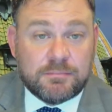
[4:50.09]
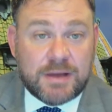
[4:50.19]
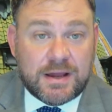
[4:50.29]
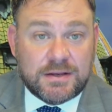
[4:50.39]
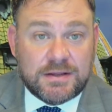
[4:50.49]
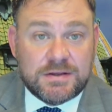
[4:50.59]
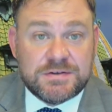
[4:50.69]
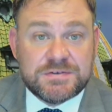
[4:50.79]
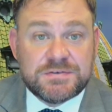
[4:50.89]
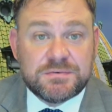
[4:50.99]
about
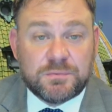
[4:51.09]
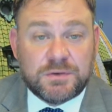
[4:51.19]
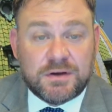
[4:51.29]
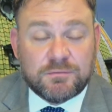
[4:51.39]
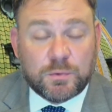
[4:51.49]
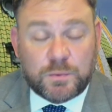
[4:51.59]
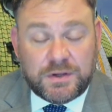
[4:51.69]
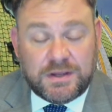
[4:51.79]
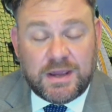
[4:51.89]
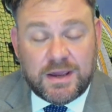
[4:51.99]
is whenever
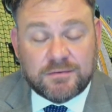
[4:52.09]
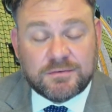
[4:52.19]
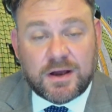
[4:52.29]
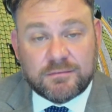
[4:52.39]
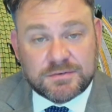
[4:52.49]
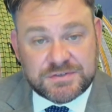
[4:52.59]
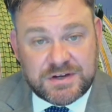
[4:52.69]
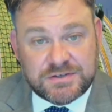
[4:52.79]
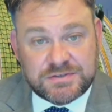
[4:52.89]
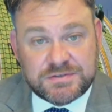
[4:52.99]
we have
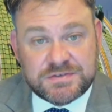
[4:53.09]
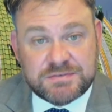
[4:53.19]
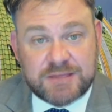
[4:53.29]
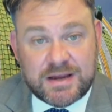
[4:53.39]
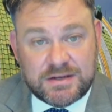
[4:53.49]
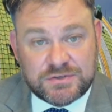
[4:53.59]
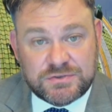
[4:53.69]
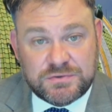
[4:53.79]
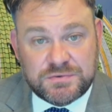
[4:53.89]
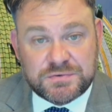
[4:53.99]
conversations about
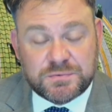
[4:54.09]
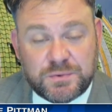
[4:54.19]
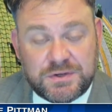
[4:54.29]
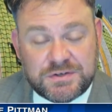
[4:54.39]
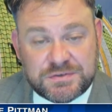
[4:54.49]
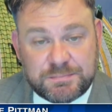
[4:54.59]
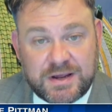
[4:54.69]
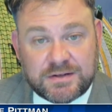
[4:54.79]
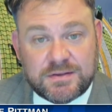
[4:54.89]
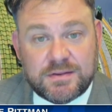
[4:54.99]
issues, we
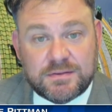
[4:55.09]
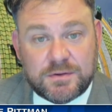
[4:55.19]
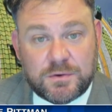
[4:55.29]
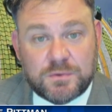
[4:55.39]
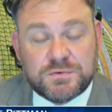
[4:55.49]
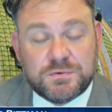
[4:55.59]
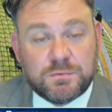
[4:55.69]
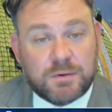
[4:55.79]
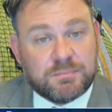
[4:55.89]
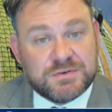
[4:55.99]
expect that those who
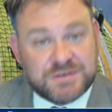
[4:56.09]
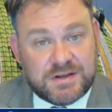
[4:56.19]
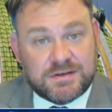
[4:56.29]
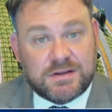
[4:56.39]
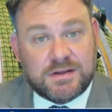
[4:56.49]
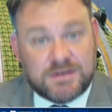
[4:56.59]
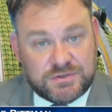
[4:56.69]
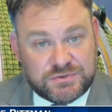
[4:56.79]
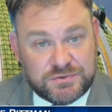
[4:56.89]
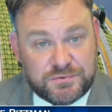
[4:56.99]
represent an
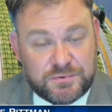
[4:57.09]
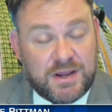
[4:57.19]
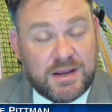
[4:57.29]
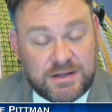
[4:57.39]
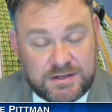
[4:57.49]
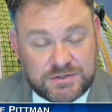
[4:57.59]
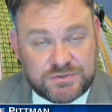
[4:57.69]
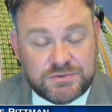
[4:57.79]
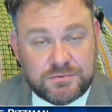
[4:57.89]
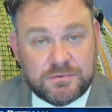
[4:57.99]
issue, any
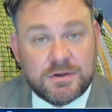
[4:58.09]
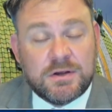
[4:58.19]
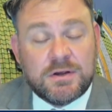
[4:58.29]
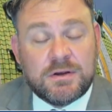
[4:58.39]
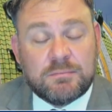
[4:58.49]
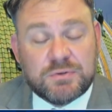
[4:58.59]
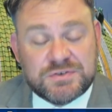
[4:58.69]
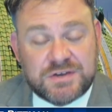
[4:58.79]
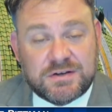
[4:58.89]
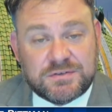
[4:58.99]
issue,
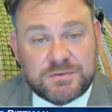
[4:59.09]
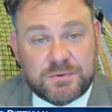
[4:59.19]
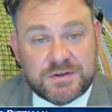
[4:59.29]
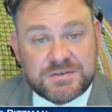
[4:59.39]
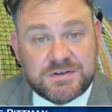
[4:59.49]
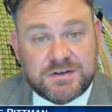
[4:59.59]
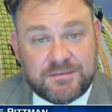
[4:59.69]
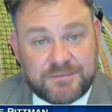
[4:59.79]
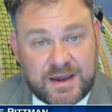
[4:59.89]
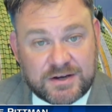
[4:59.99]
presented to us in a
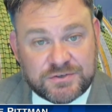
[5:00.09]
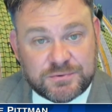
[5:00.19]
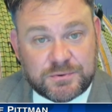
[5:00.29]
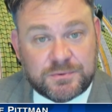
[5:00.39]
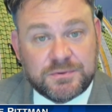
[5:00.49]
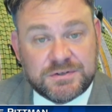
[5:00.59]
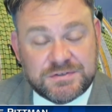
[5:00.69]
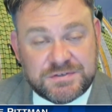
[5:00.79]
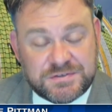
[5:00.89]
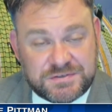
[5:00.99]
factual,
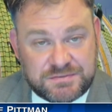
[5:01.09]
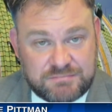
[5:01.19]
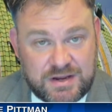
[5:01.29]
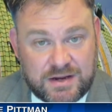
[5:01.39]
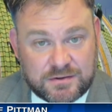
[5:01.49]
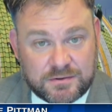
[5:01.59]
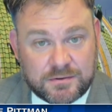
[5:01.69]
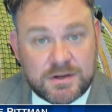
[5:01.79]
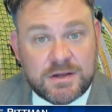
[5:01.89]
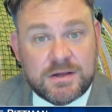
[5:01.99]
consistent
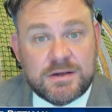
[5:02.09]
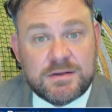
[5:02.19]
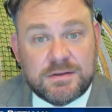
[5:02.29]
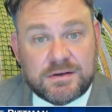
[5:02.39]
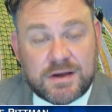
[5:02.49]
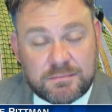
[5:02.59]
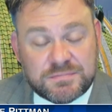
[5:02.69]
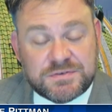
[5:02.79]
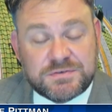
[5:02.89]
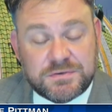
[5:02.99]
manner that
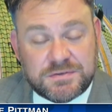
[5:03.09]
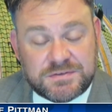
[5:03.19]
comes to the